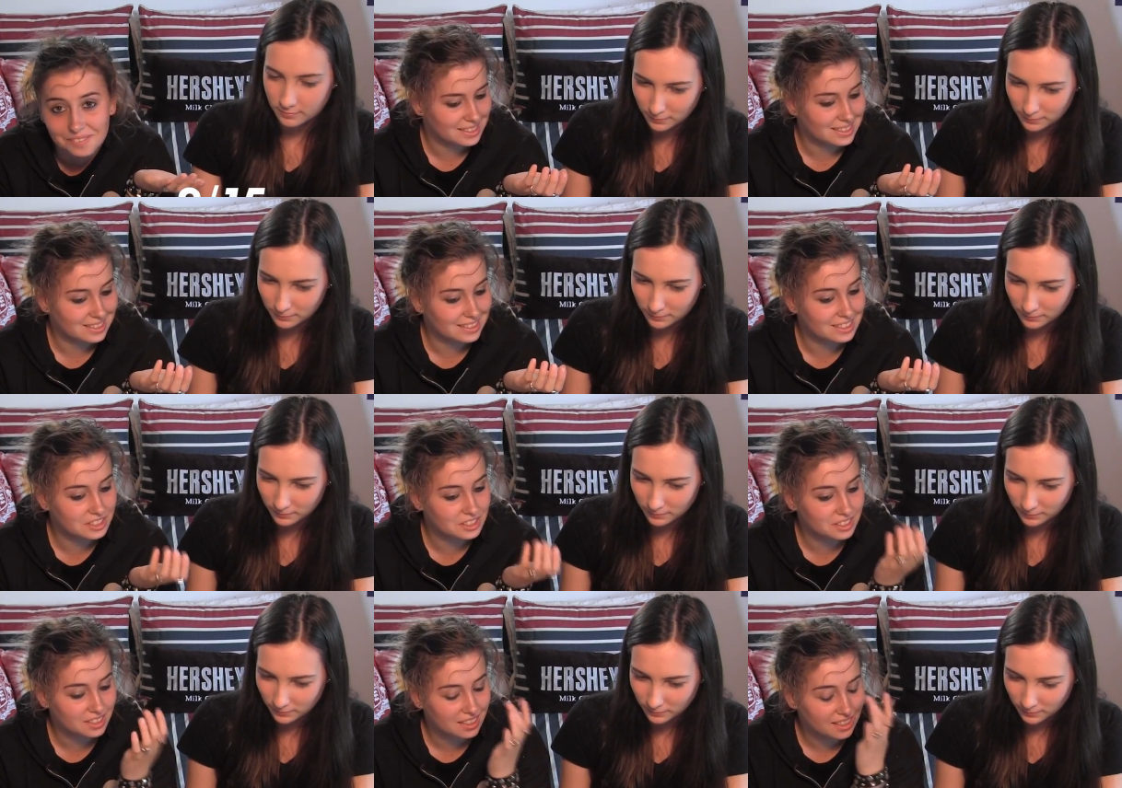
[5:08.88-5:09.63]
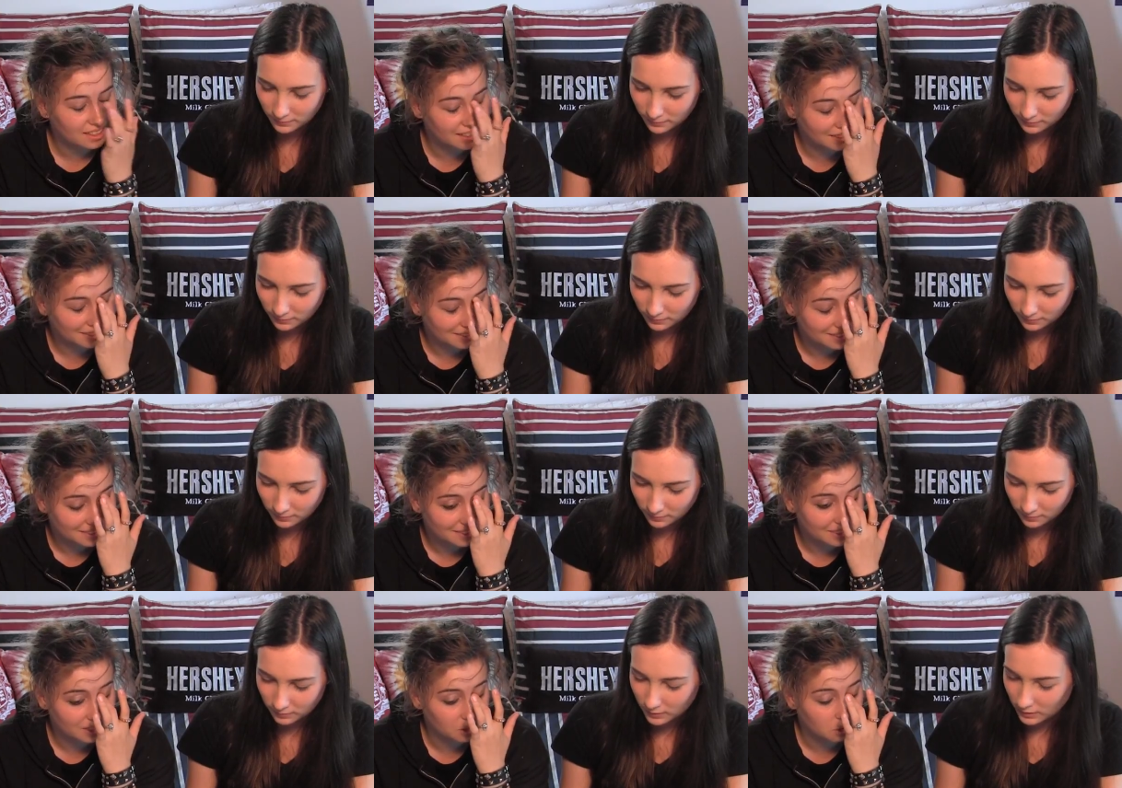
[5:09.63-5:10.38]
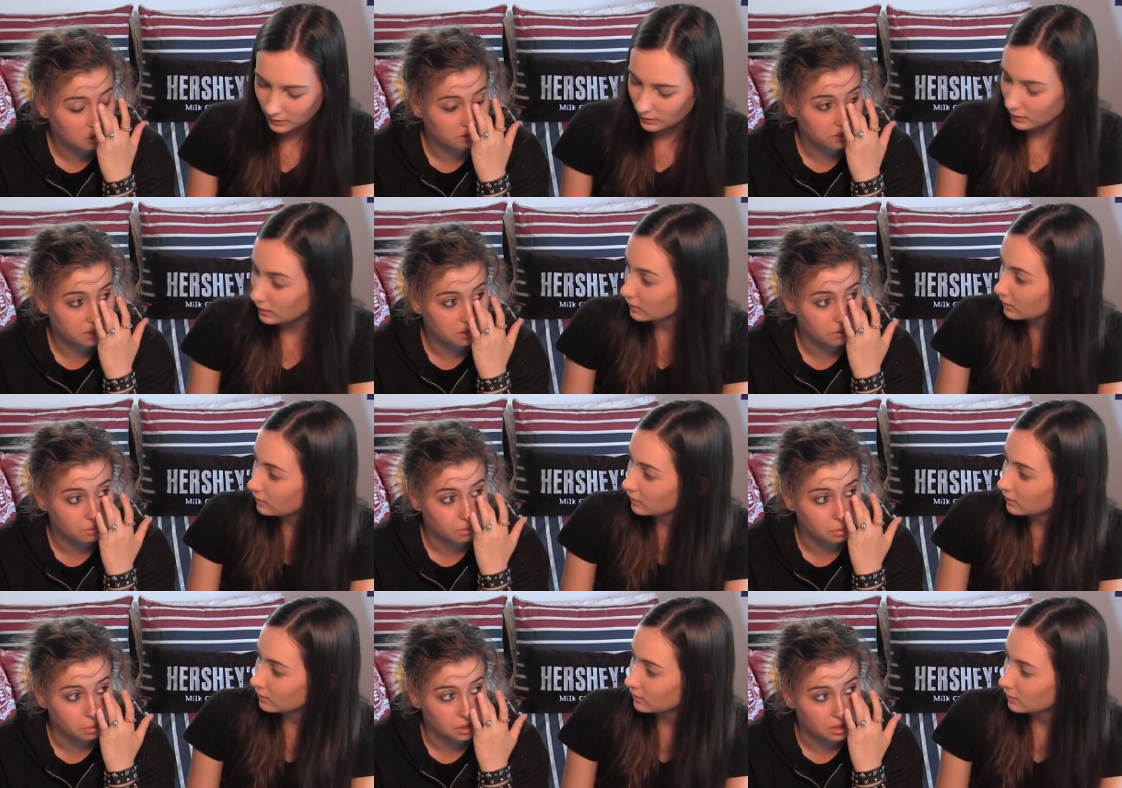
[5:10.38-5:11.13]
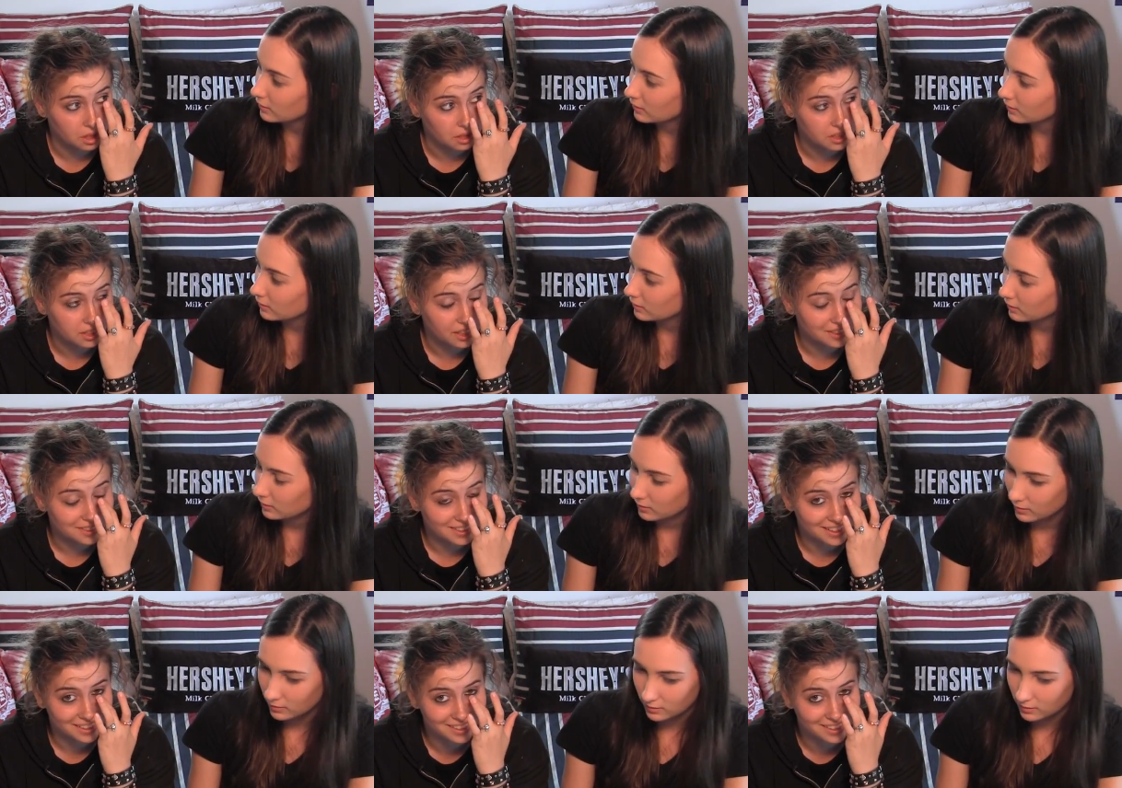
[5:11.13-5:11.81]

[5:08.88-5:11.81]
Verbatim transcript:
Speaker 1: It's literally like the equivalent of word art. Yeah, you can.